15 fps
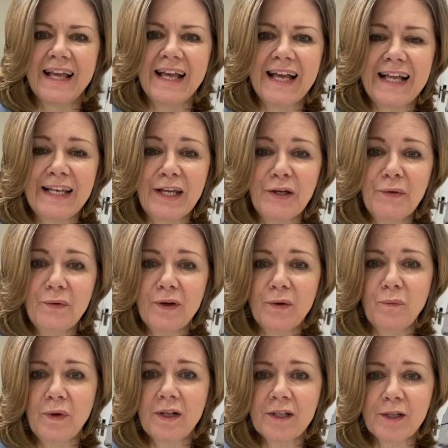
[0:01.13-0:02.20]
Hello and
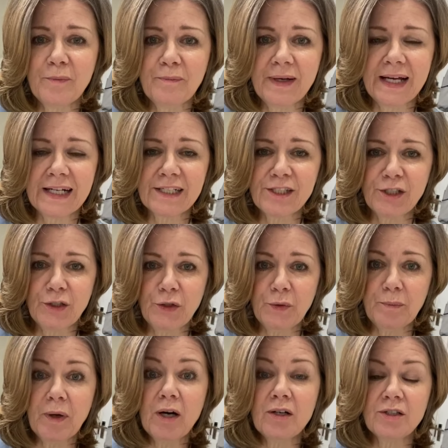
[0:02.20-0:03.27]
welcome back to
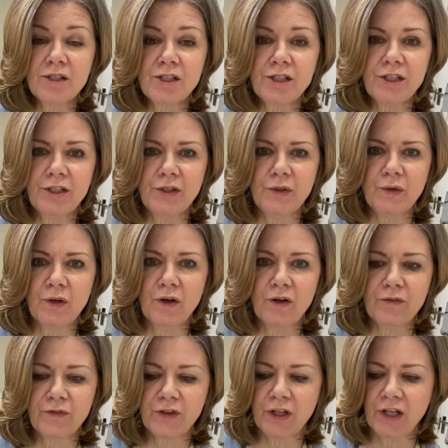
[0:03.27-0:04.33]
part 2
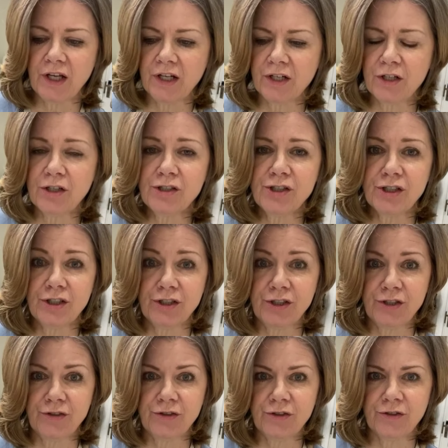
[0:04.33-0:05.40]
of the cushion
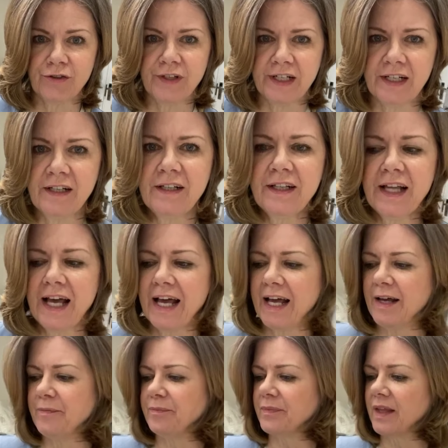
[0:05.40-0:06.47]
tutorial.
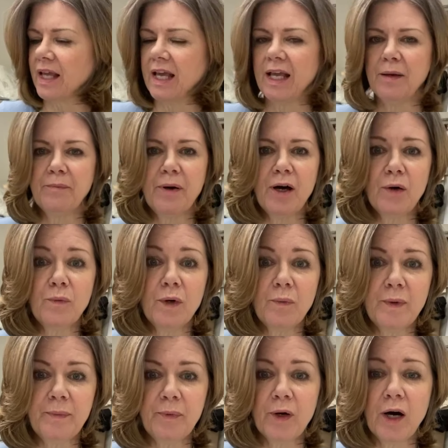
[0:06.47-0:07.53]
In part 1 we
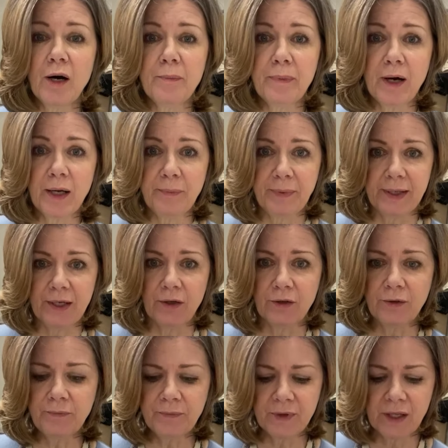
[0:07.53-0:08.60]
put our piping
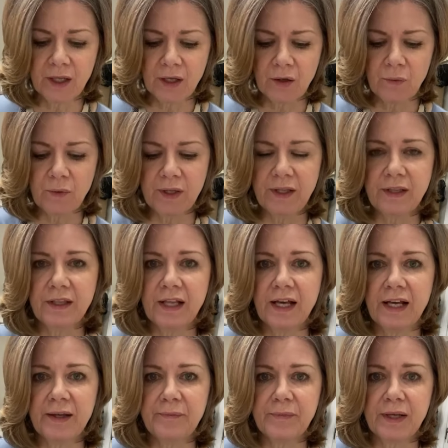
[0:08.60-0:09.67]
on with
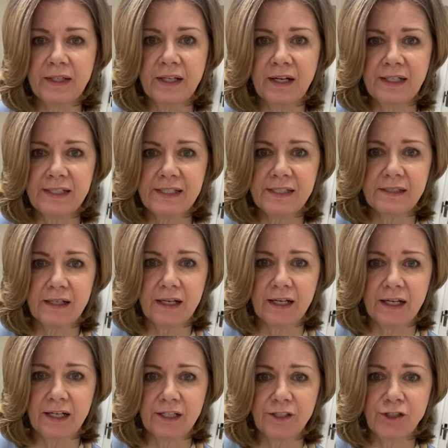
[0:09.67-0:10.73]
a nice
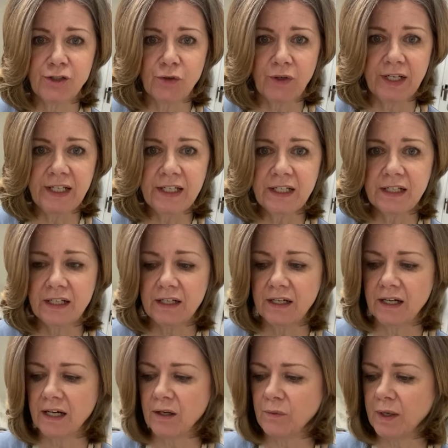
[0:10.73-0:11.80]
join
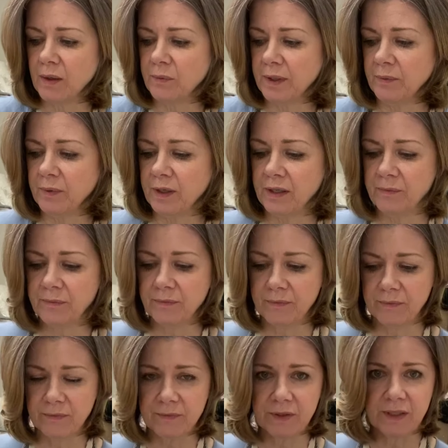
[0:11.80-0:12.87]
where we were
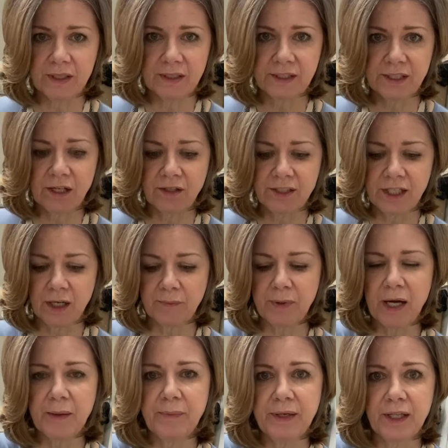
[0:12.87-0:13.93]
starting our
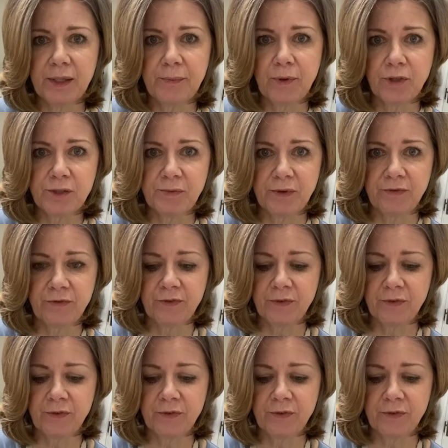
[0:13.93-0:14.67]
piping at the bottom